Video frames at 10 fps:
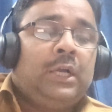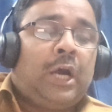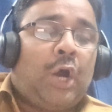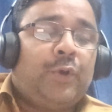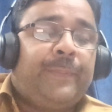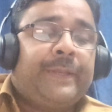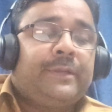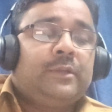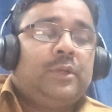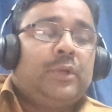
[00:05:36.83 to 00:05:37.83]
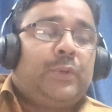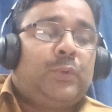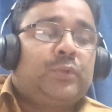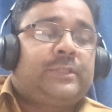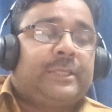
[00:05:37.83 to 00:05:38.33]
however,
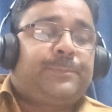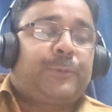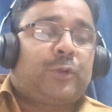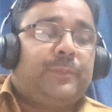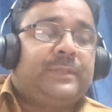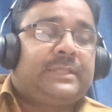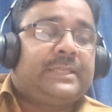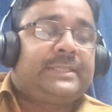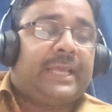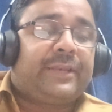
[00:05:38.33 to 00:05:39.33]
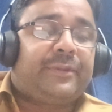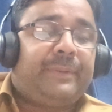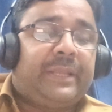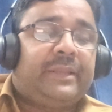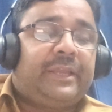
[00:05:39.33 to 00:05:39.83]
no such proclamation shall
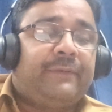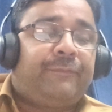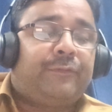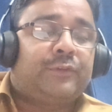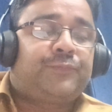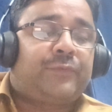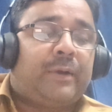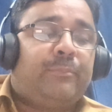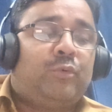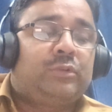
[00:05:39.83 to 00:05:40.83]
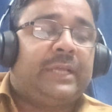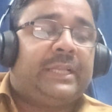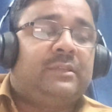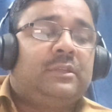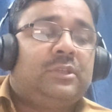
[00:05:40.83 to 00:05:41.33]
remain in force from more
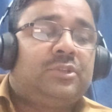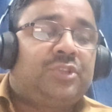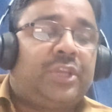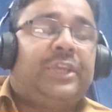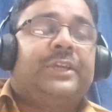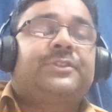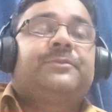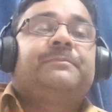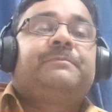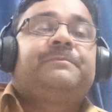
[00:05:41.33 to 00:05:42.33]
than 3 years.